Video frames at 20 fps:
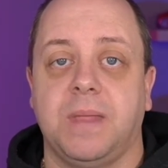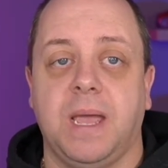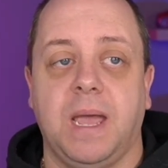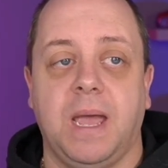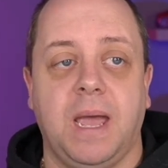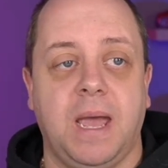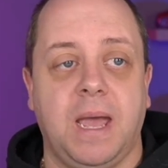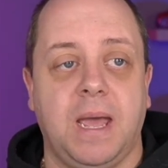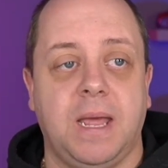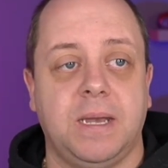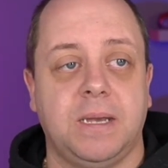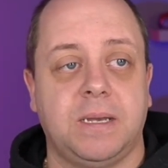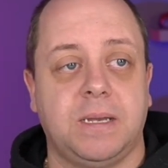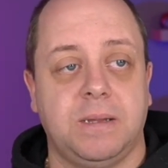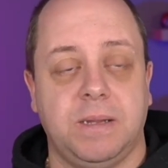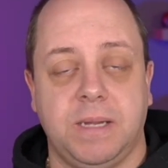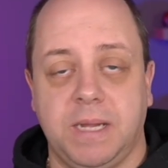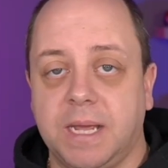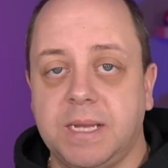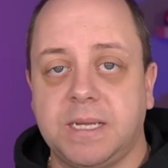And
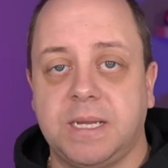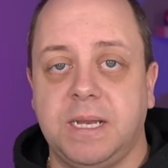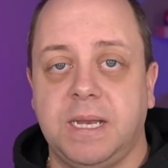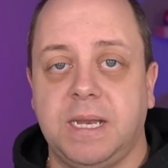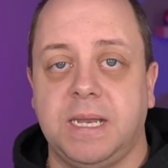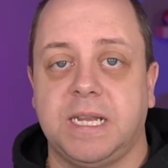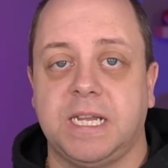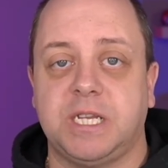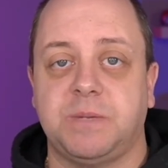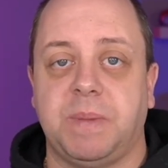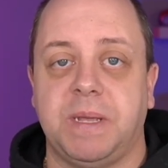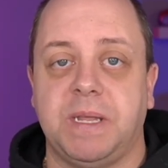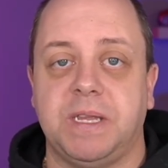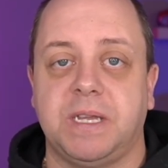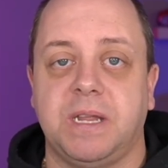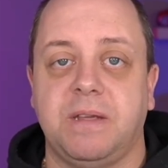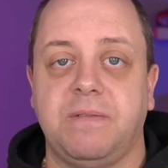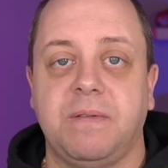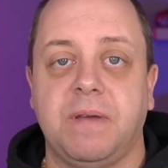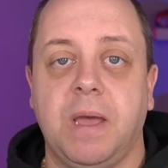yes, it is
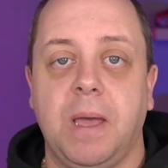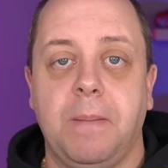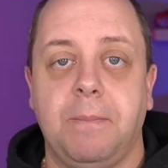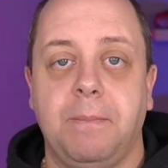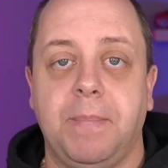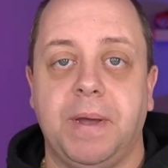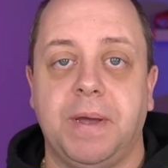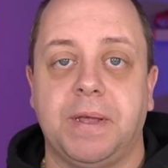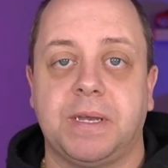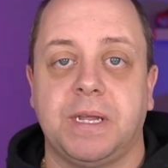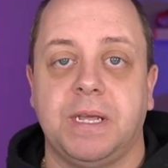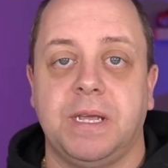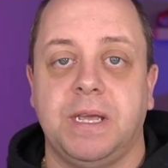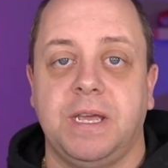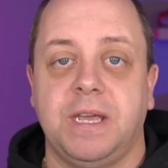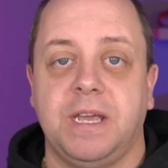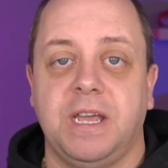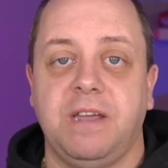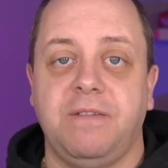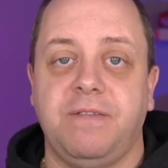expensive, but
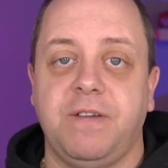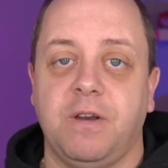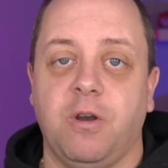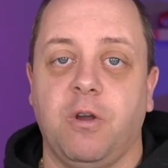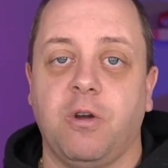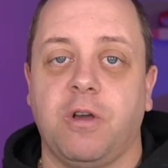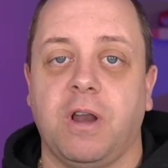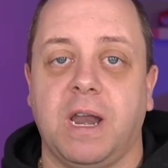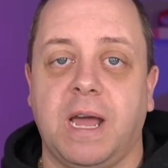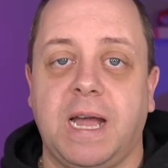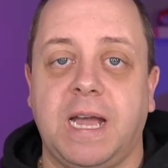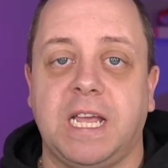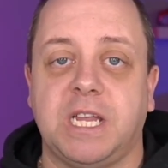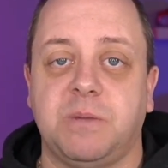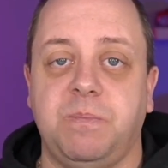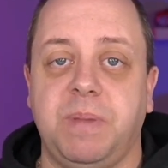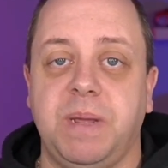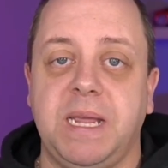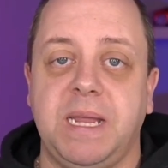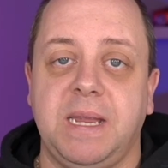if your local
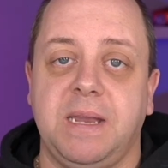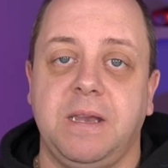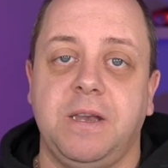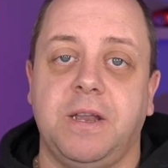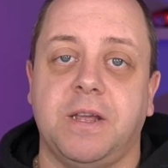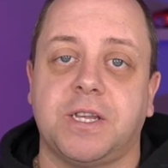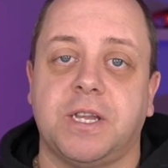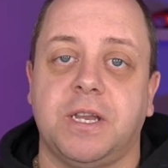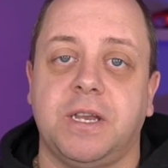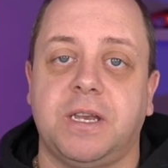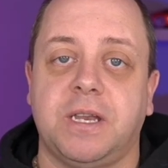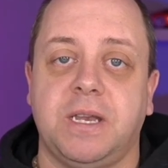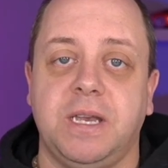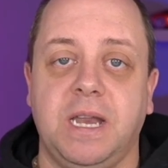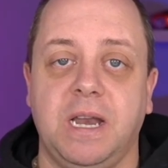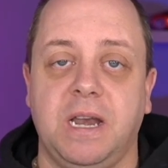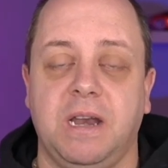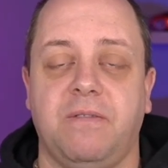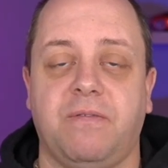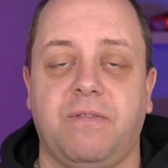ISP doesn't
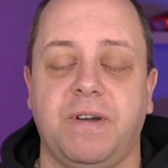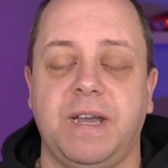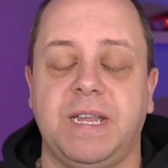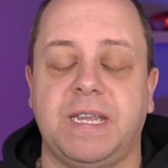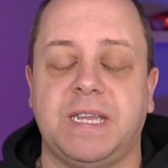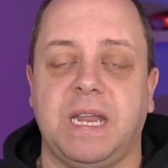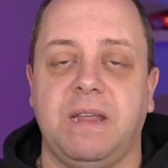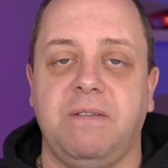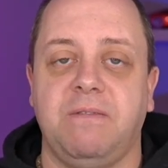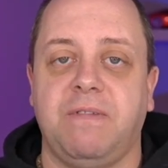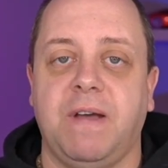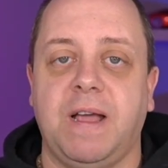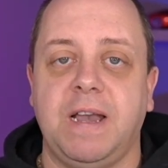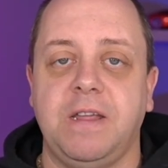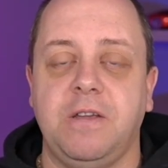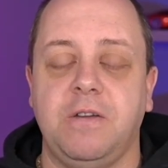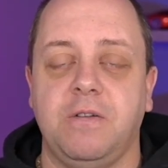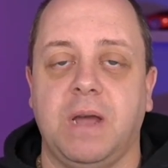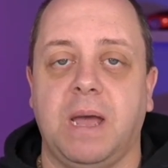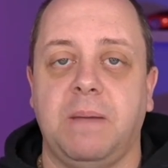deliver the same
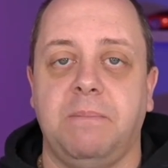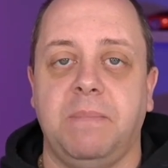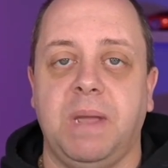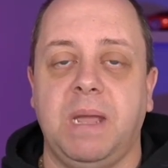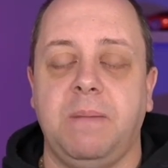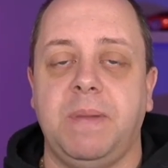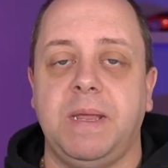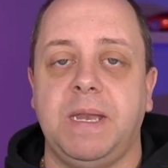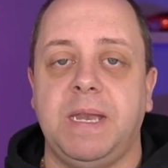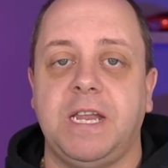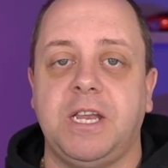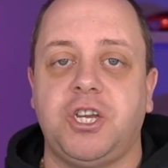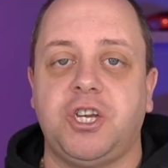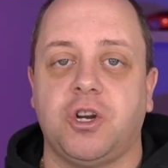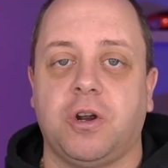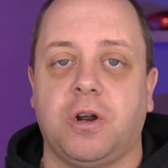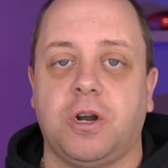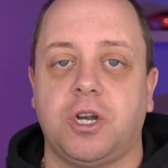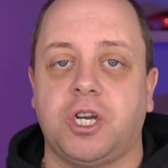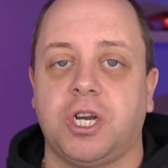value and maybe they
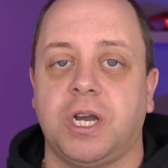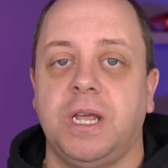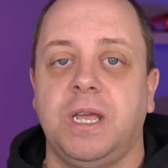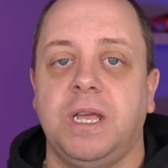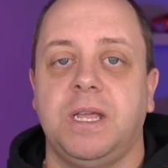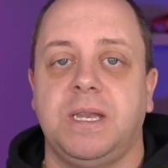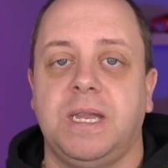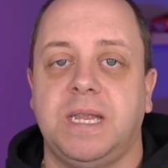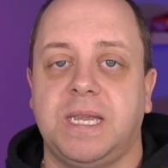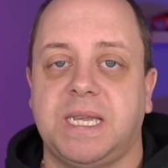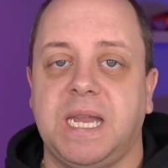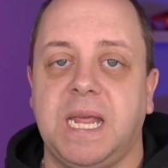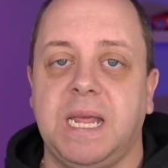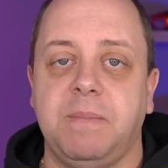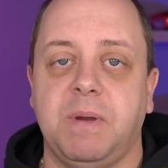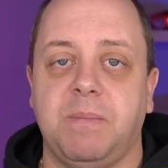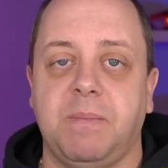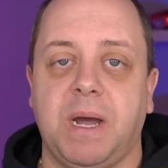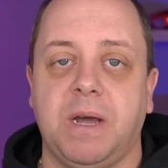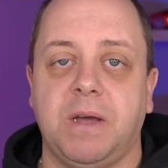charge the
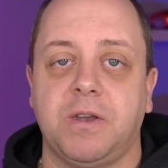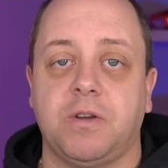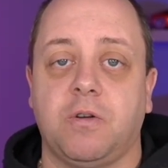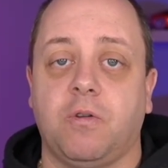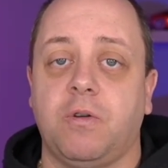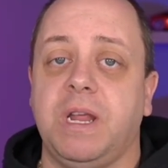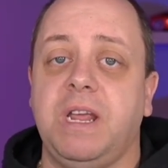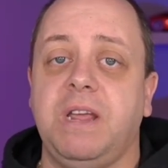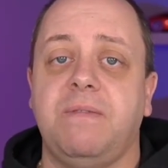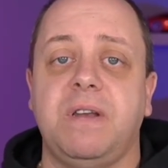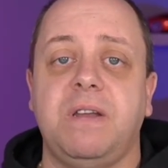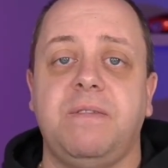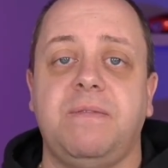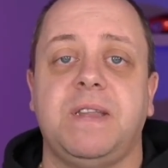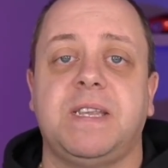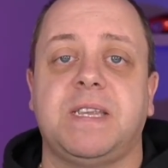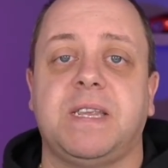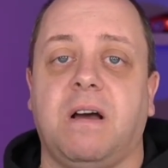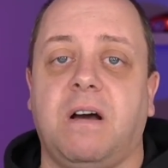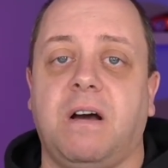same amount or even if
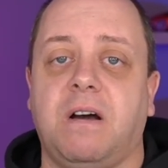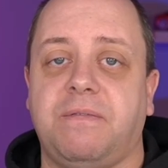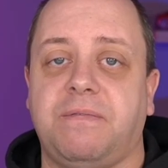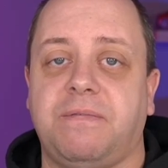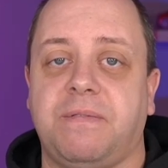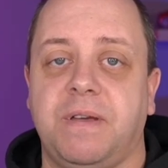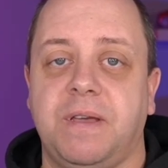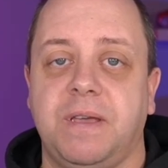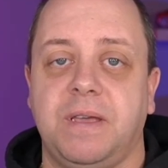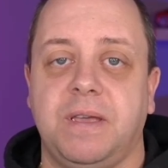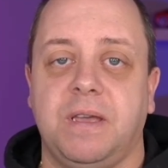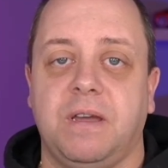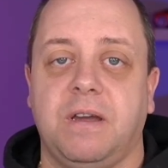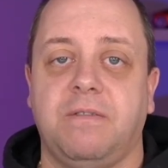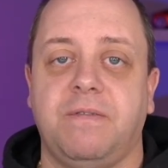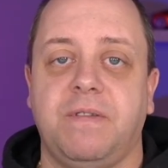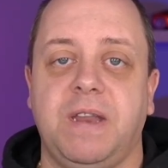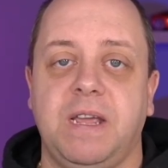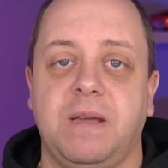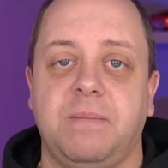it's half
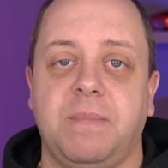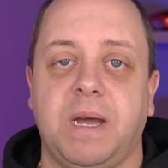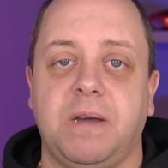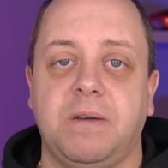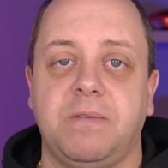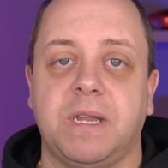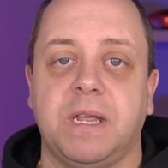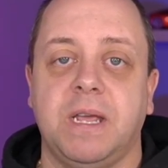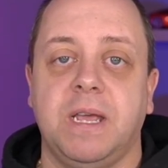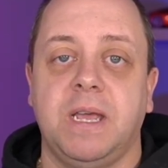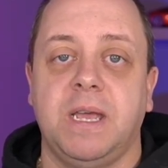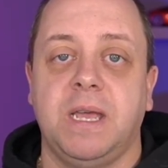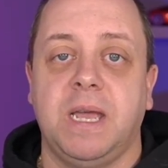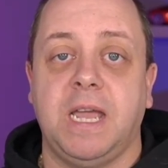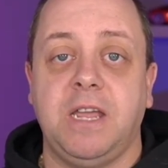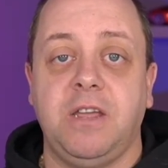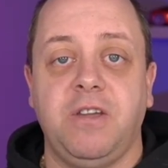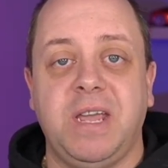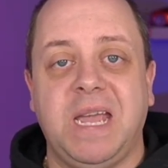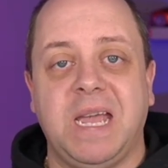of the amount
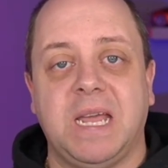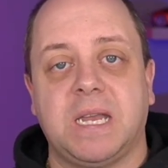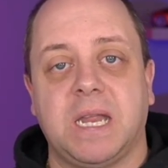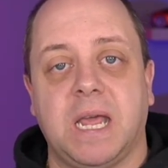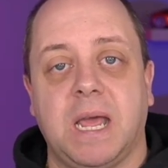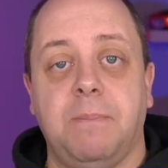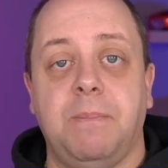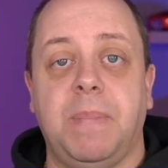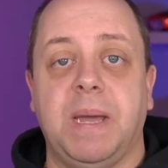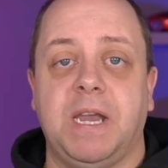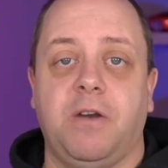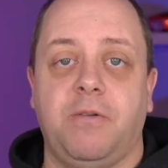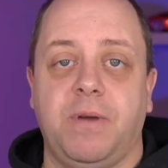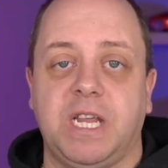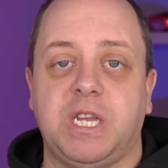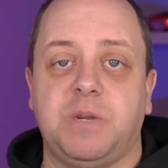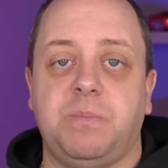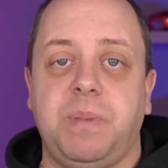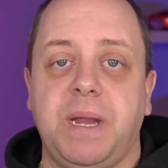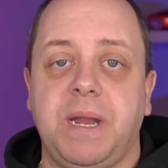and you get a better
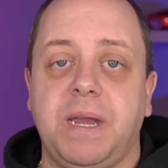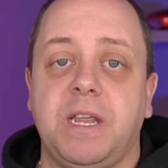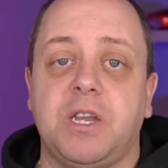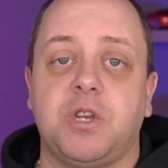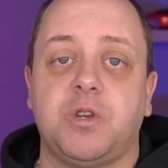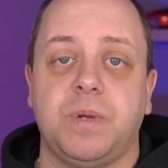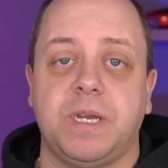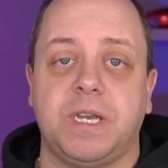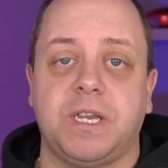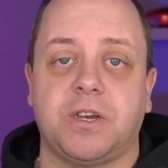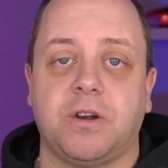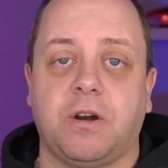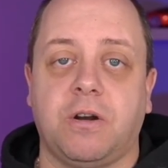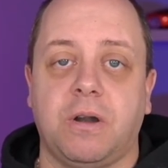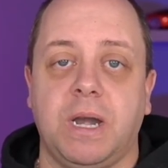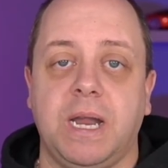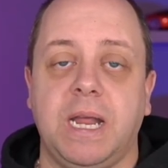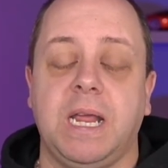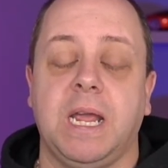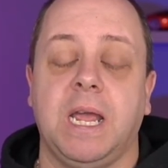experience with
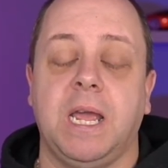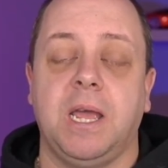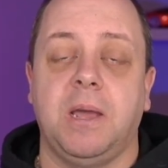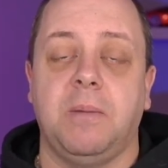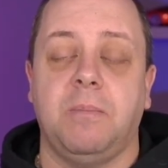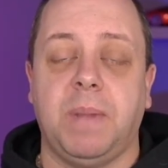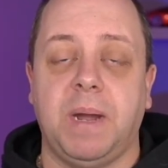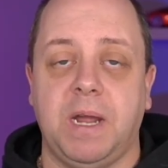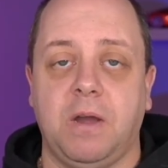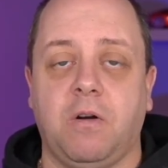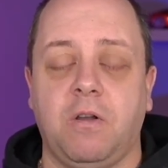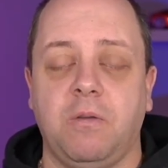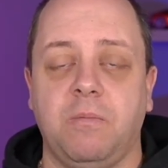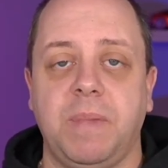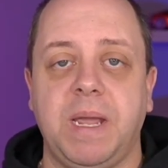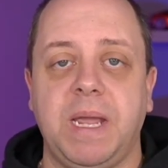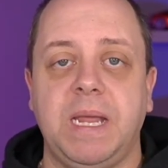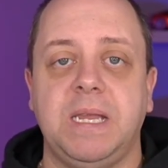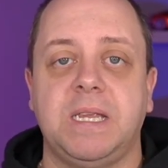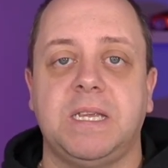Starlink, by all
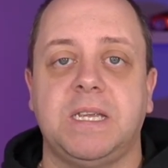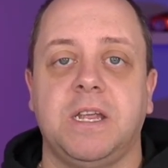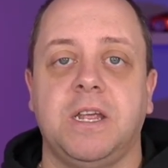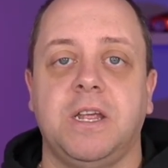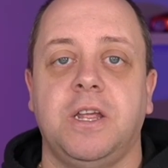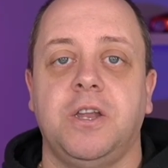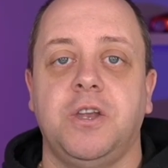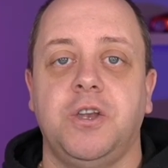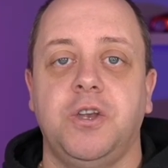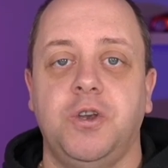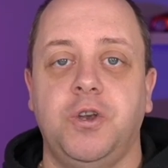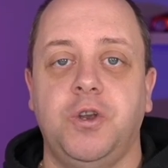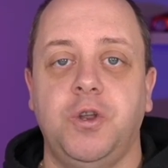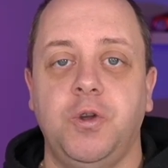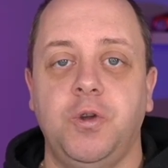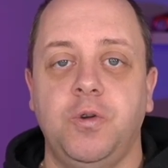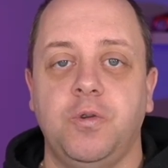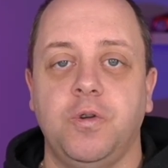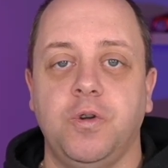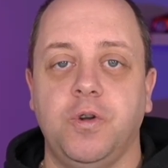means
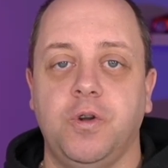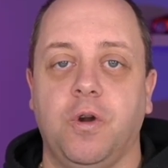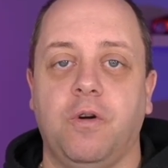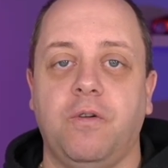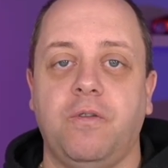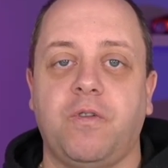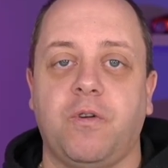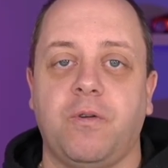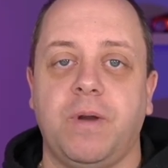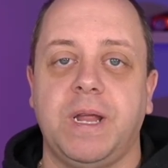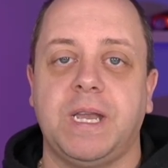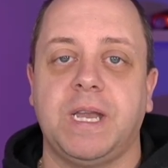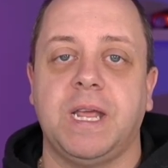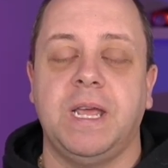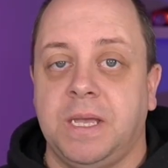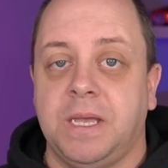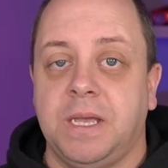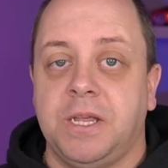do go for it.